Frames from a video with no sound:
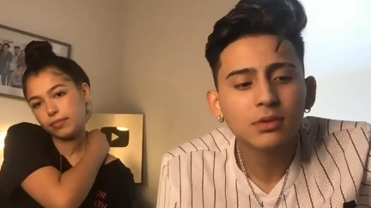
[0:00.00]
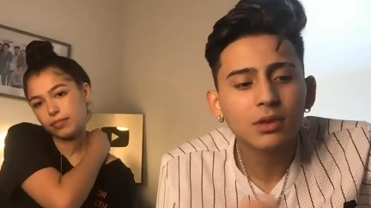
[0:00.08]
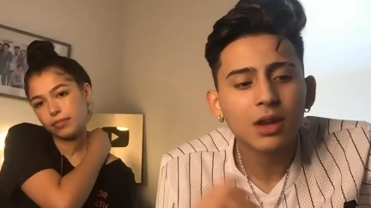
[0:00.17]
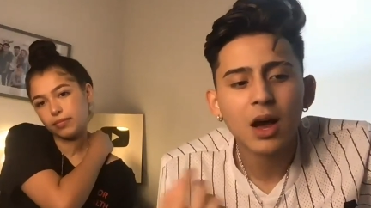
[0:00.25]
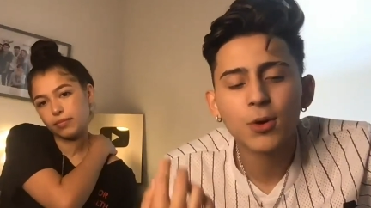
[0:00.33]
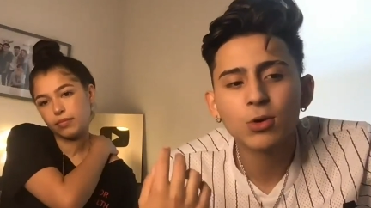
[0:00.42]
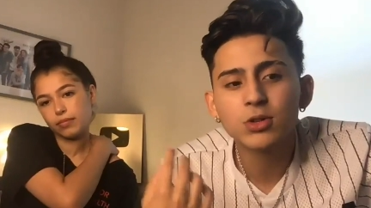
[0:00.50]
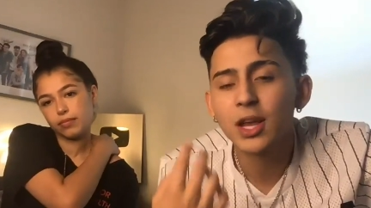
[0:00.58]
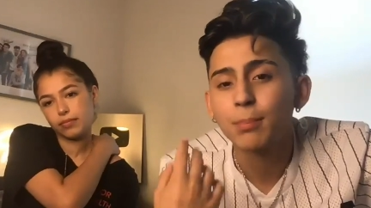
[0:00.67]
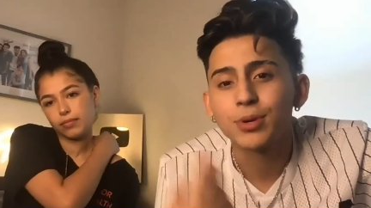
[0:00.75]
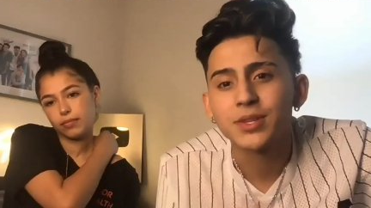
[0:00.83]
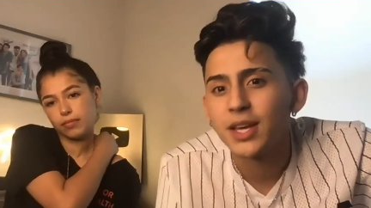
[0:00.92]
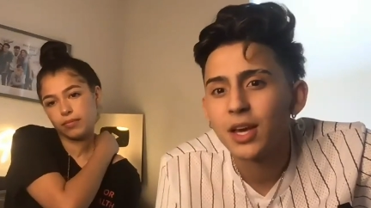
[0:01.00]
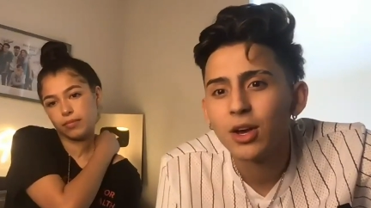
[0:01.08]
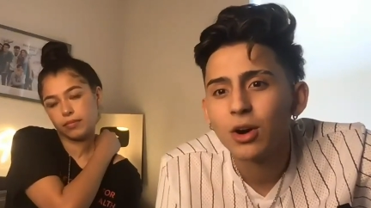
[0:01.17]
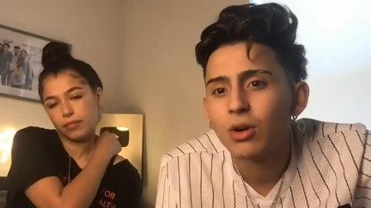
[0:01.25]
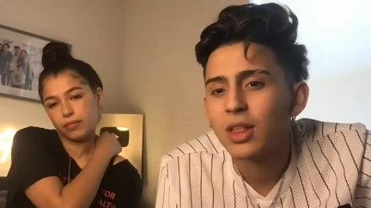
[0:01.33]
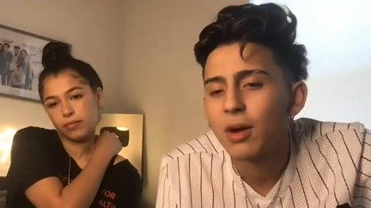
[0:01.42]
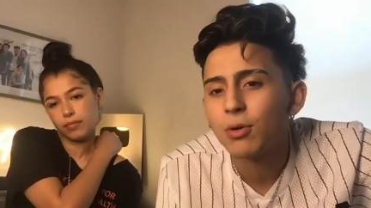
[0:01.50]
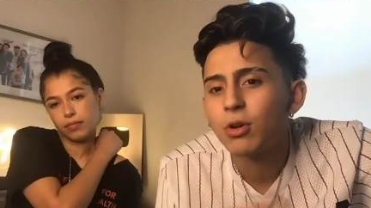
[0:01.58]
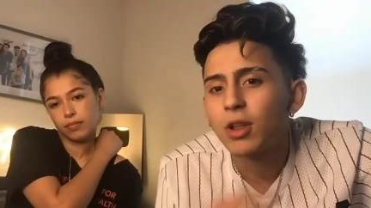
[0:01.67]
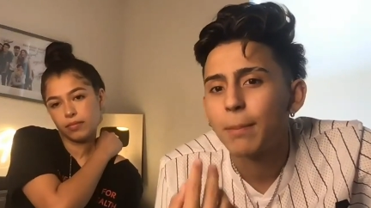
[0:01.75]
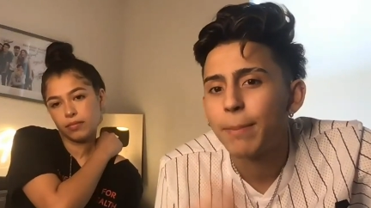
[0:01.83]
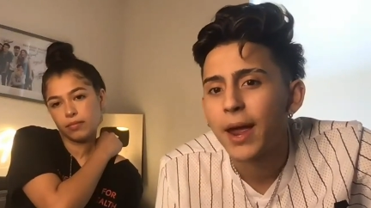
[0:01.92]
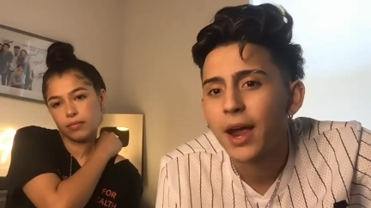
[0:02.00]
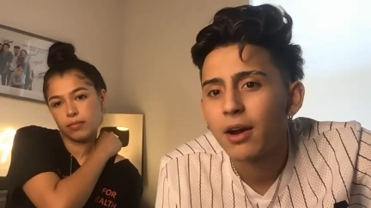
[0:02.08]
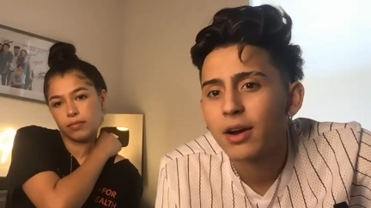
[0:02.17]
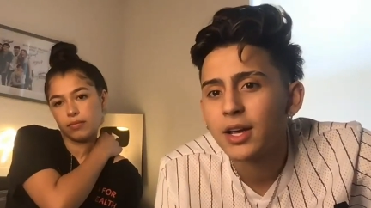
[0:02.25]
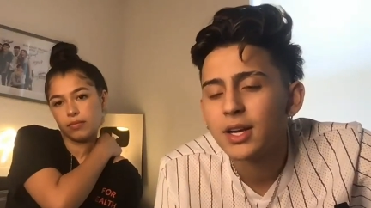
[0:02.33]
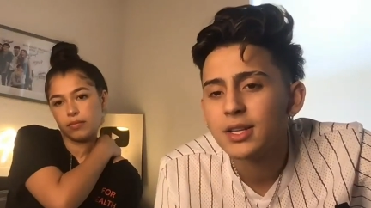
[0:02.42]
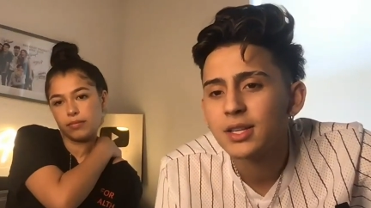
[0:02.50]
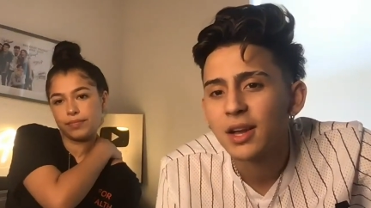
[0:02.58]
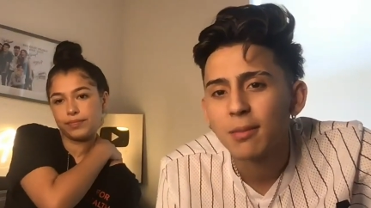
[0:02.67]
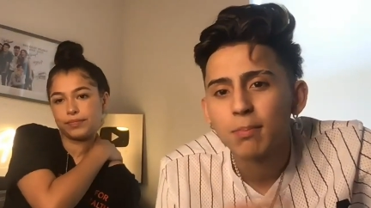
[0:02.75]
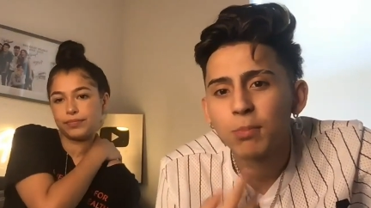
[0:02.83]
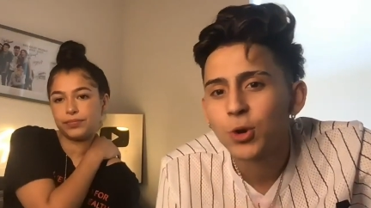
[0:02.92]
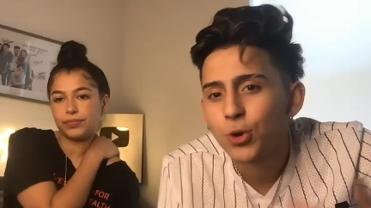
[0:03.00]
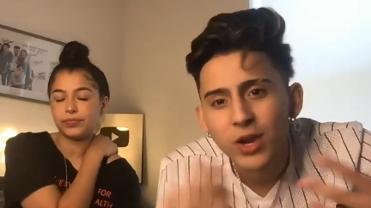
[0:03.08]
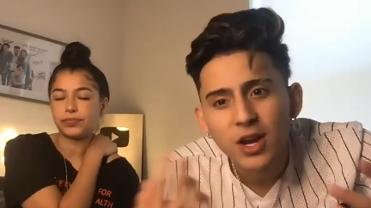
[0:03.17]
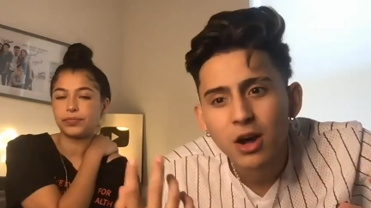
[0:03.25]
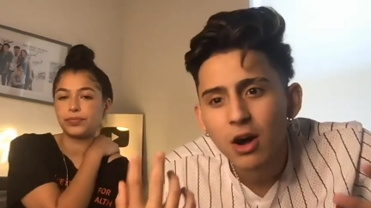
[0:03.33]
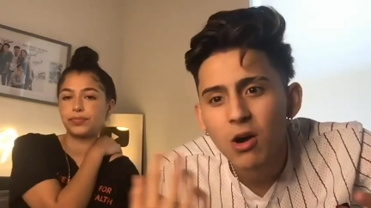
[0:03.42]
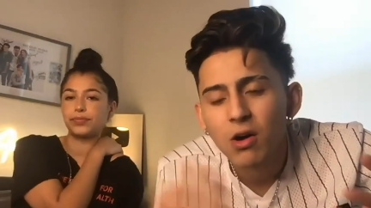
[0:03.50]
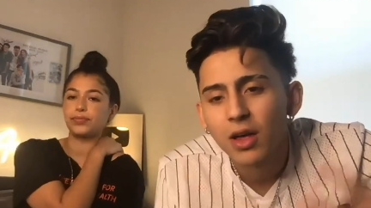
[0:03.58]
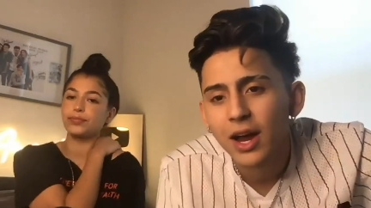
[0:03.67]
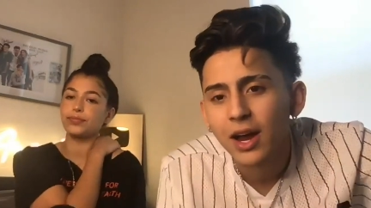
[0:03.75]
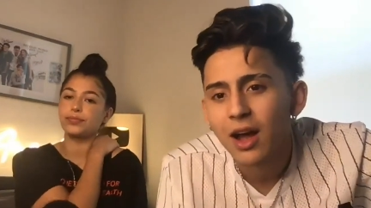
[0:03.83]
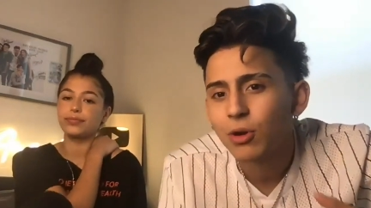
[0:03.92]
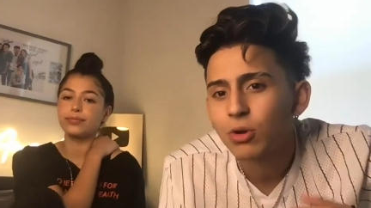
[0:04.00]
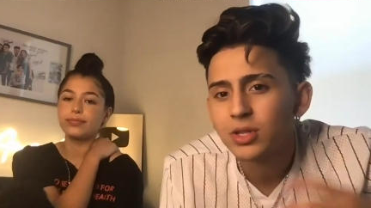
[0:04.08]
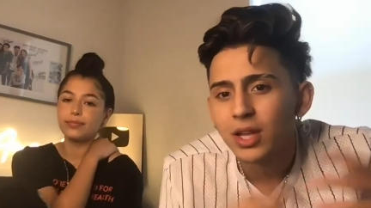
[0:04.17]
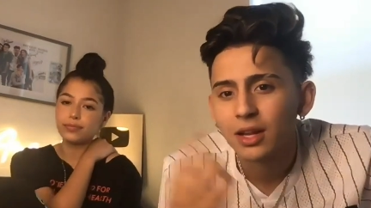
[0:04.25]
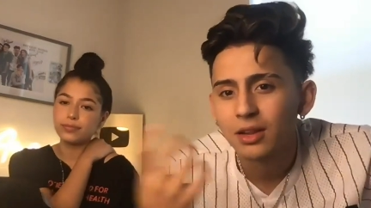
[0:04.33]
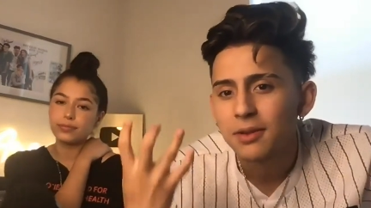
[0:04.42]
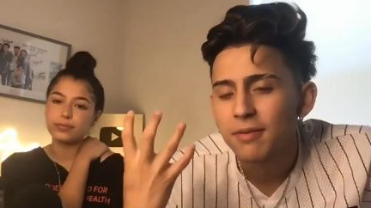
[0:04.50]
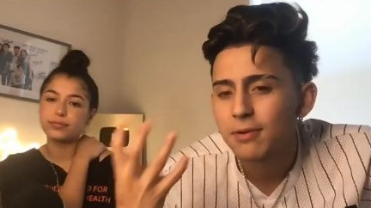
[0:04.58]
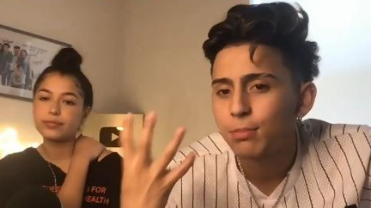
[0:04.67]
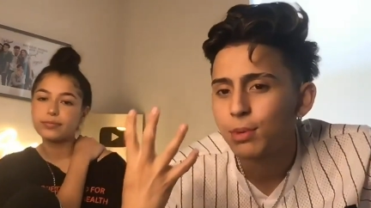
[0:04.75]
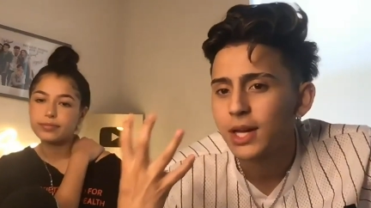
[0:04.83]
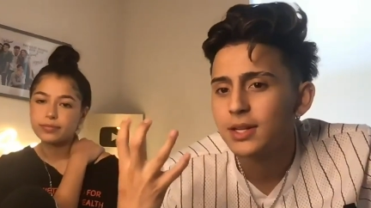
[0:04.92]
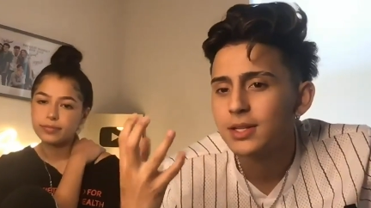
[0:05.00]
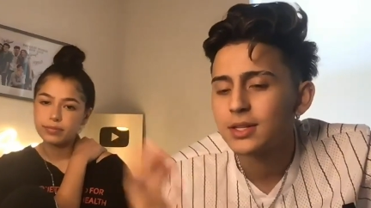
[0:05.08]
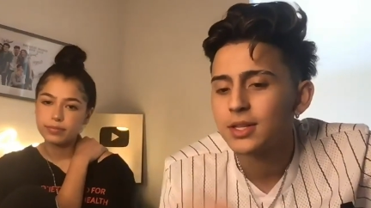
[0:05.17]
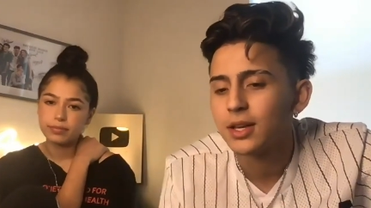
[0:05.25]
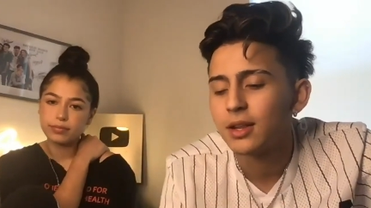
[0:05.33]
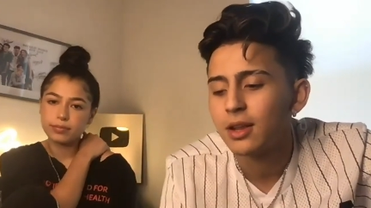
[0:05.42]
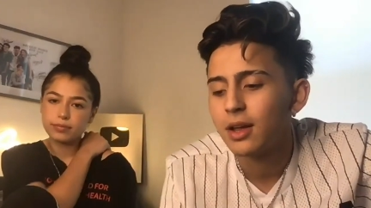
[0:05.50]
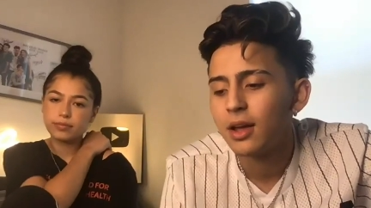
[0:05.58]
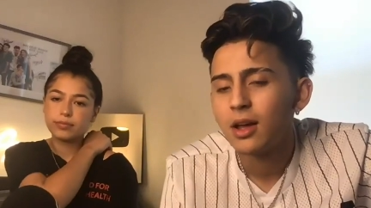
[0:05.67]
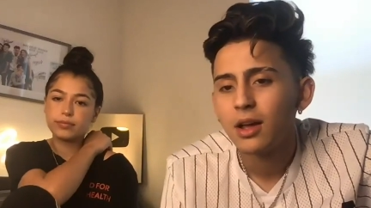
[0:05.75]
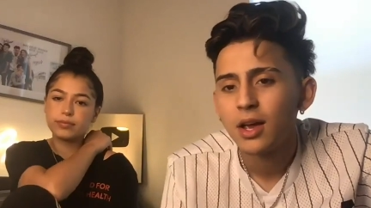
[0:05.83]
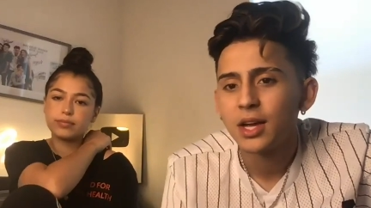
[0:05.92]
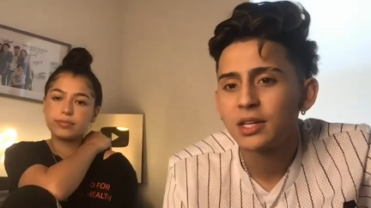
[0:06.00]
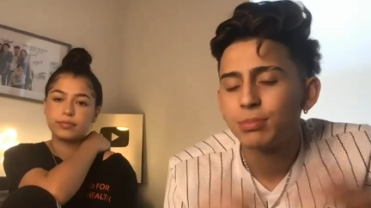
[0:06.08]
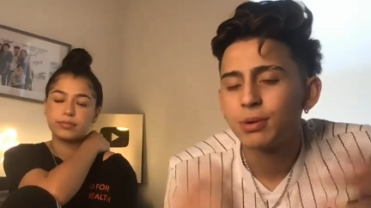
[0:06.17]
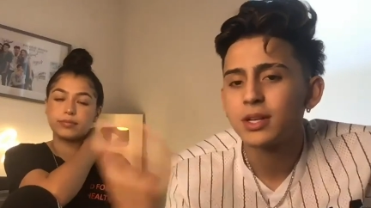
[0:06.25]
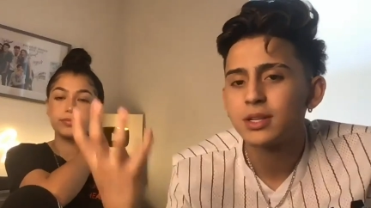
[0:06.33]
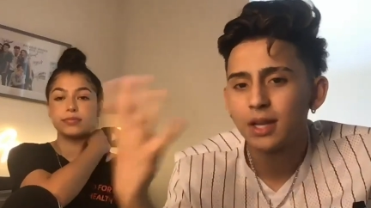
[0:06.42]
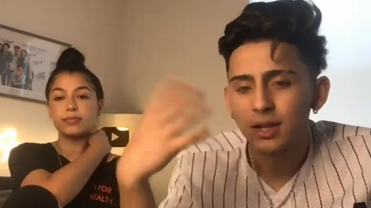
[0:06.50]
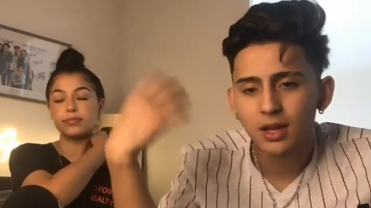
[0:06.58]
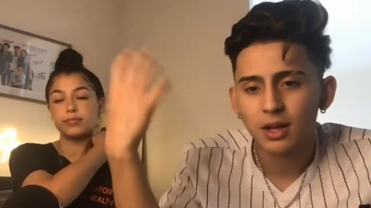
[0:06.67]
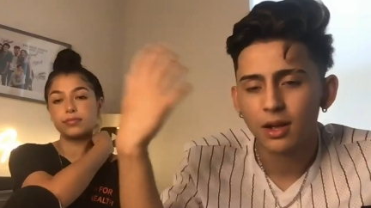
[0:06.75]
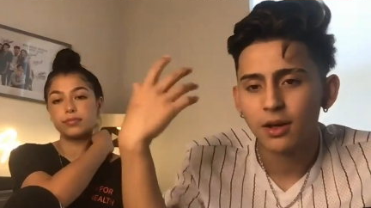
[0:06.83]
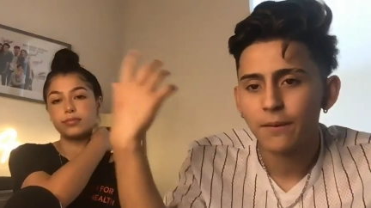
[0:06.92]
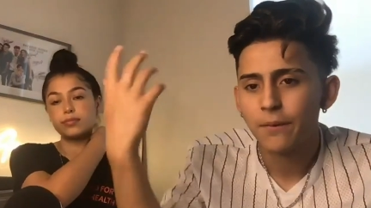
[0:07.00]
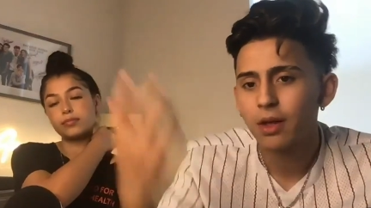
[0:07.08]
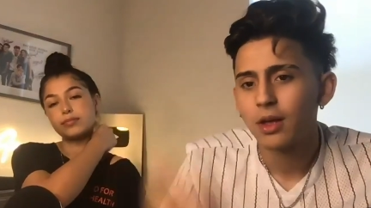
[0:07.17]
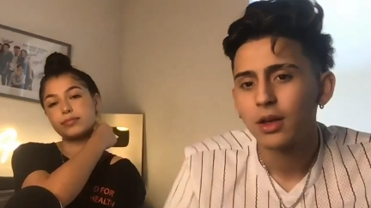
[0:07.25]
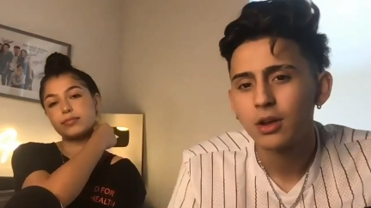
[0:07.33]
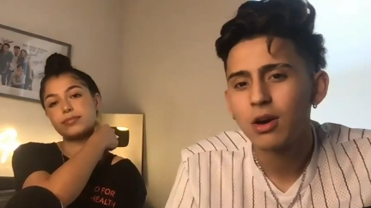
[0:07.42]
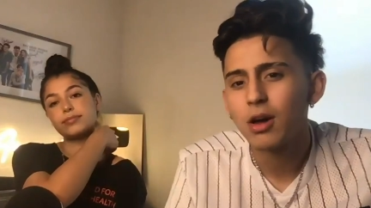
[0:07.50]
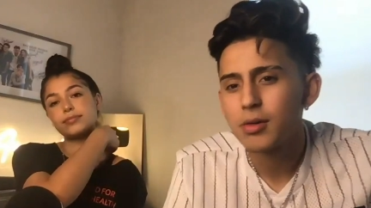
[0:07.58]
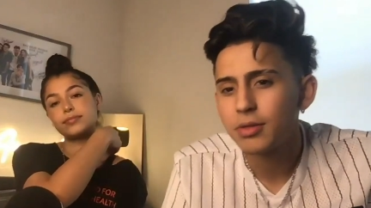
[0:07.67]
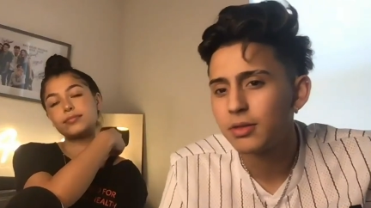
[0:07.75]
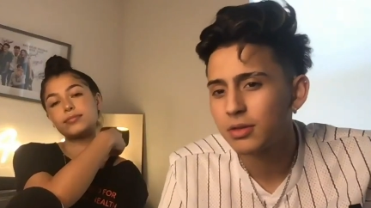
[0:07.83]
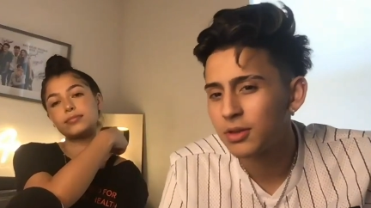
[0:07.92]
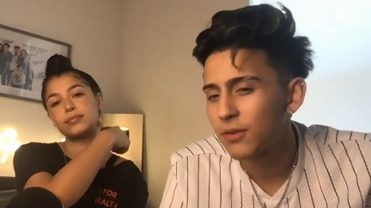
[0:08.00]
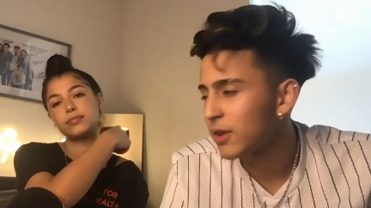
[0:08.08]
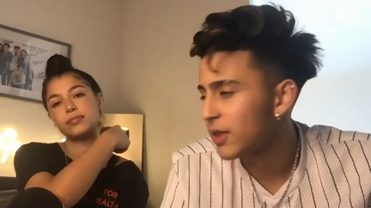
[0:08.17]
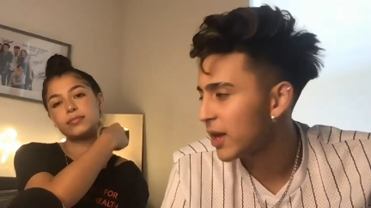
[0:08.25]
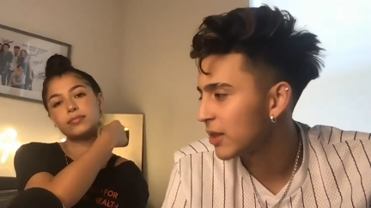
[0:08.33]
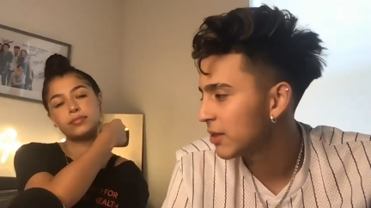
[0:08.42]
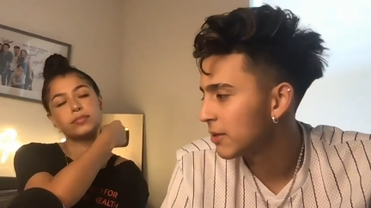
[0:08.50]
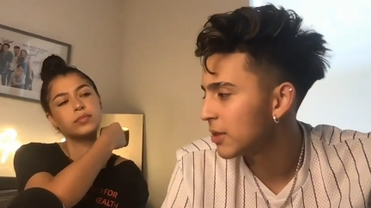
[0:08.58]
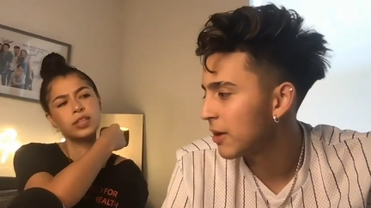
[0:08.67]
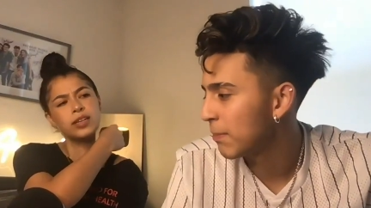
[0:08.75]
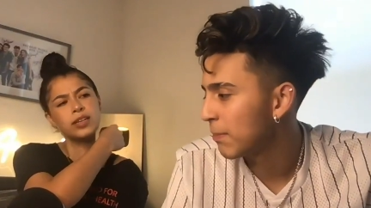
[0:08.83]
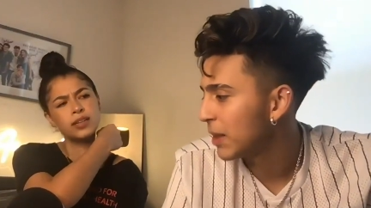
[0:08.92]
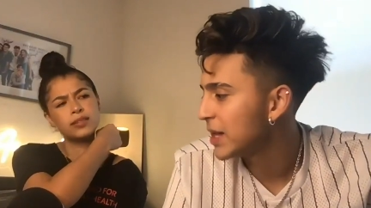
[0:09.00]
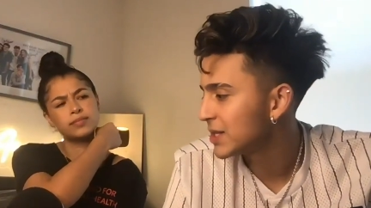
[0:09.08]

Speaker 1: I want to go to like Brazil, like I want to go to like Paris, like Puerto Rico, like I want to go to like different places and experience like the, you know how different like the yeah. places